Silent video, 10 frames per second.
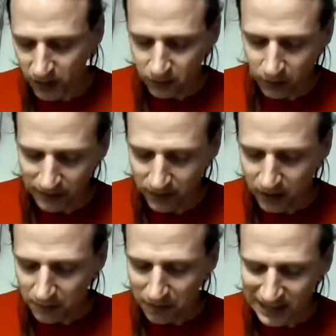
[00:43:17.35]
whether
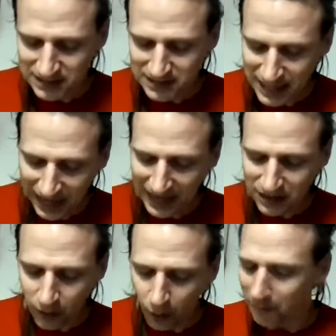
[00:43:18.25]
by
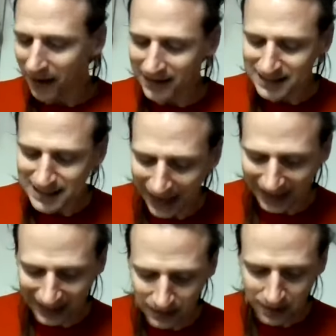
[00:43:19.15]
yea or by
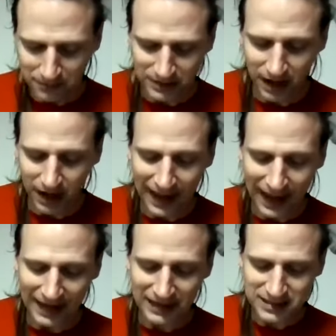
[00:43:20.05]
nay, but I
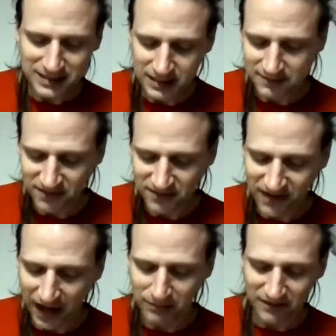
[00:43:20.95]
han't served the
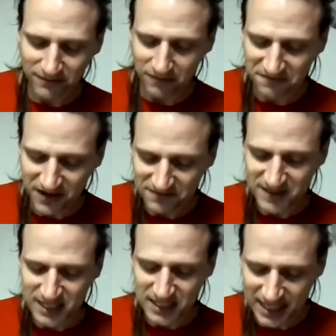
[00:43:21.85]
family for 50
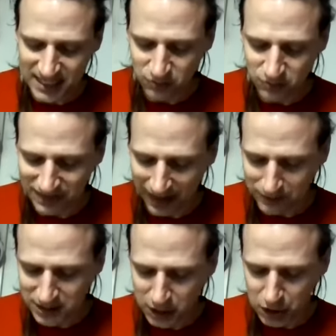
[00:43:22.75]
years
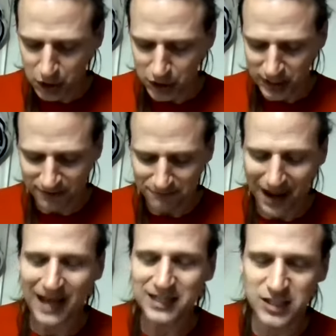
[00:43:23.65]
without a learning of
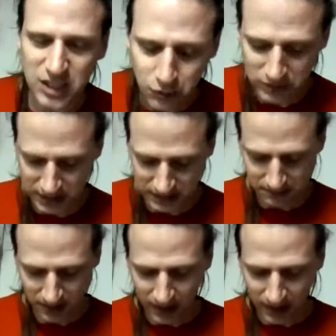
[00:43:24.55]
my duty.